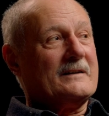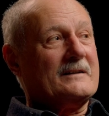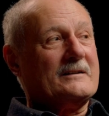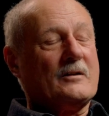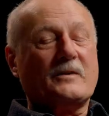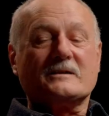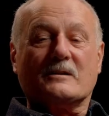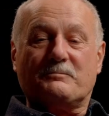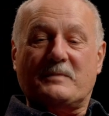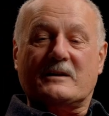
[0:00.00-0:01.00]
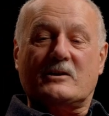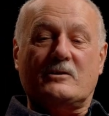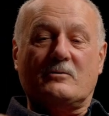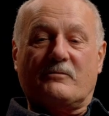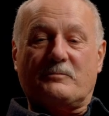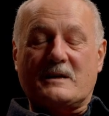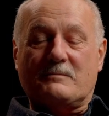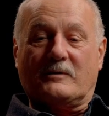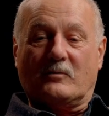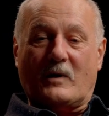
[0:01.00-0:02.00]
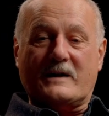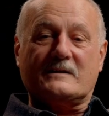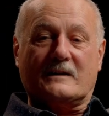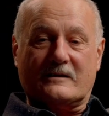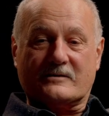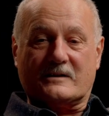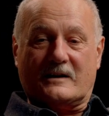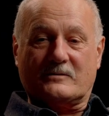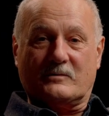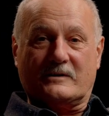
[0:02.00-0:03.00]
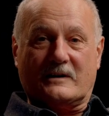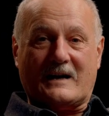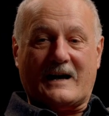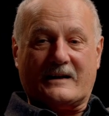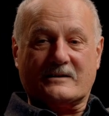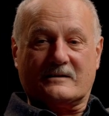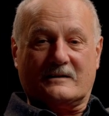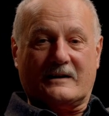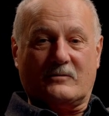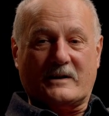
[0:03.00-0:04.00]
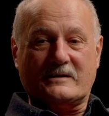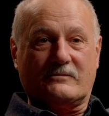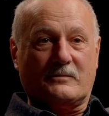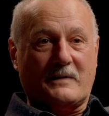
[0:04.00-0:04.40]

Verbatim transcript: you know, there's a big queue of people waiting outside with a hat, like waiting for